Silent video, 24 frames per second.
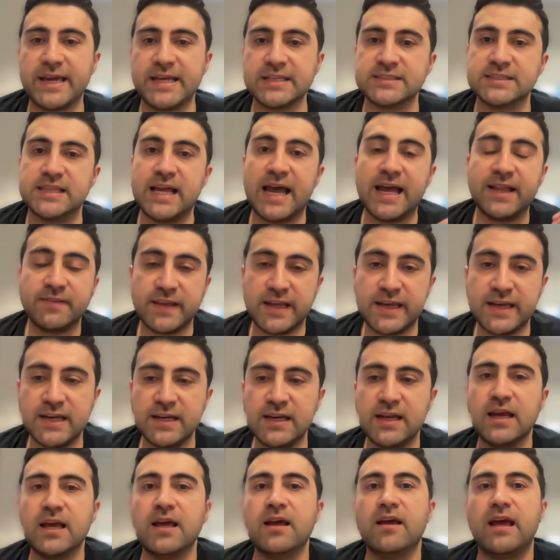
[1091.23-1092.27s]
is
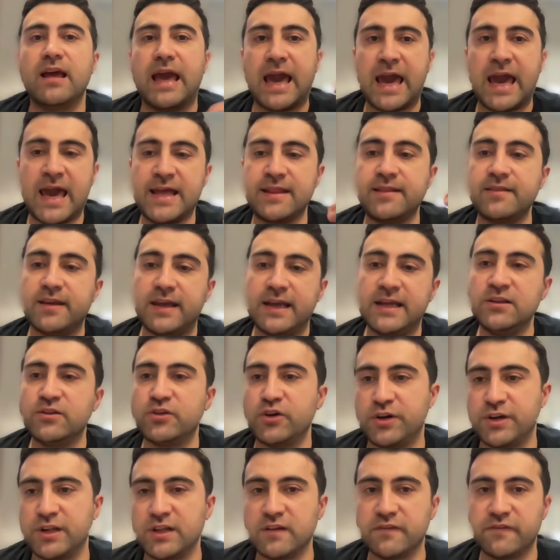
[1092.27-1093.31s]
dentin and the
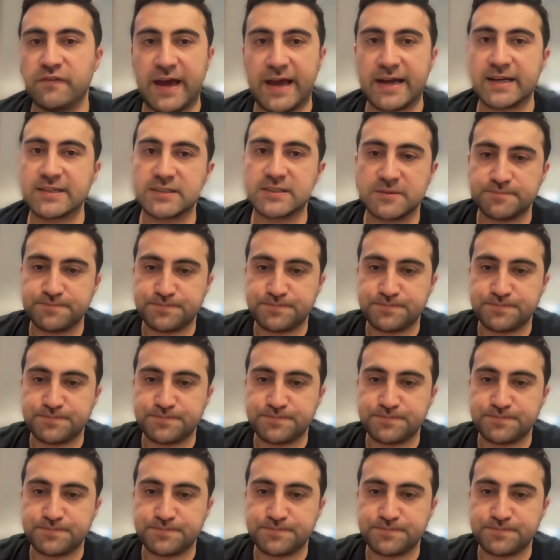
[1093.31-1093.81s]
internal effects.